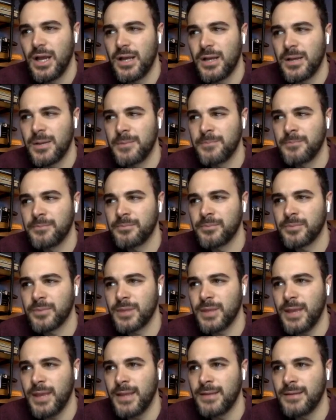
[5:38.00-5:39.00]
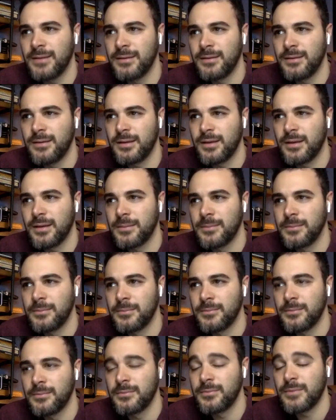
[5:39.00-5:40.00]
um, and
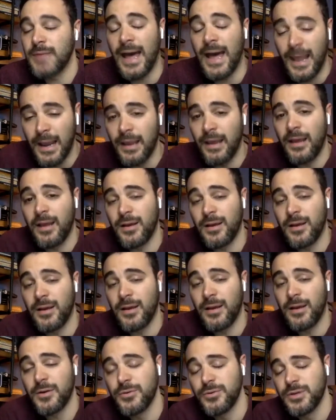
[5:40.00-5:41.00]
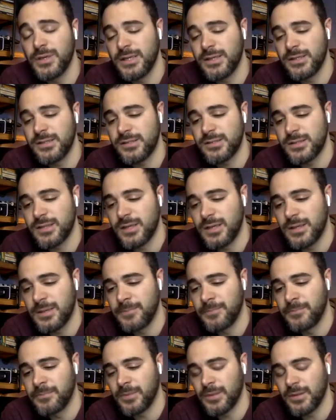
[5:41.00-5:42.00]
um, Hala, who is
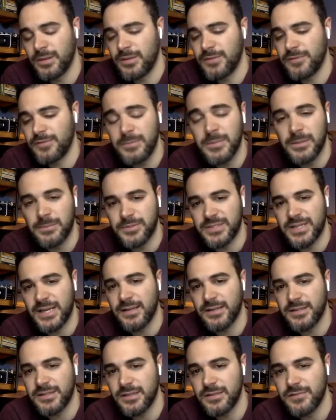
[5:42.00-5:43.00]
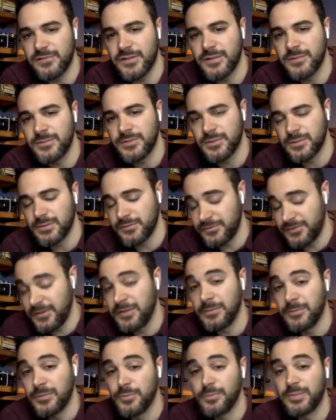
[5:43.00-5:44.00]
um, the female protagonist in the film,
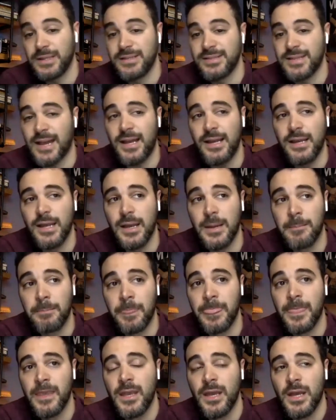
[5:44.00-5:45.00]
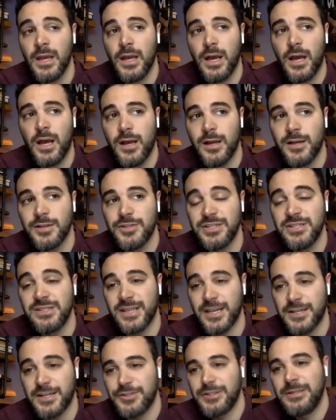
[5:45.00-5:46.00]
film who plays Alia, uh,
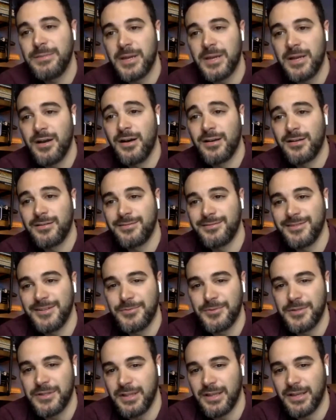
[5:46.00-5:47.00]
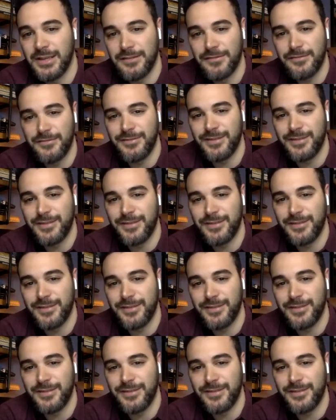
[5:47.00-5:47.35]
she's actually my aunt in real life,